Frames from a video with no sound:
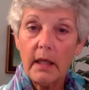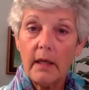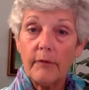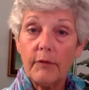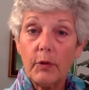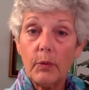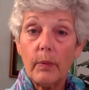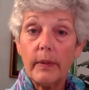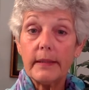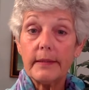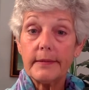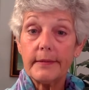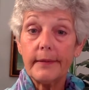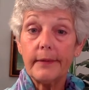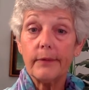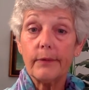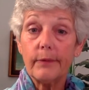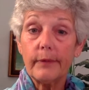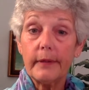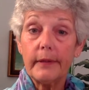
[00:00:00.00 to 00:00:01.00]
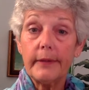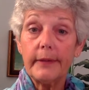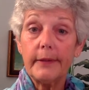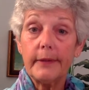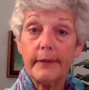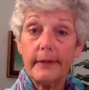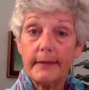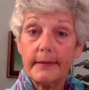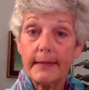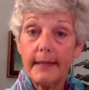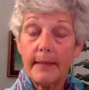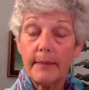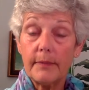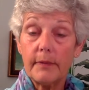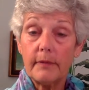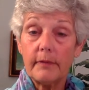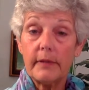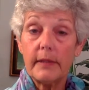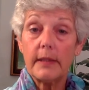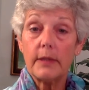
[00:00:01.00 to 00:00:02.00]
If you want to see a really good
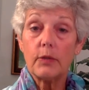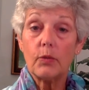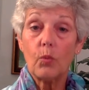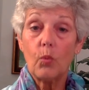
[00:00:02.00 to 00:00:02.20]
example of this,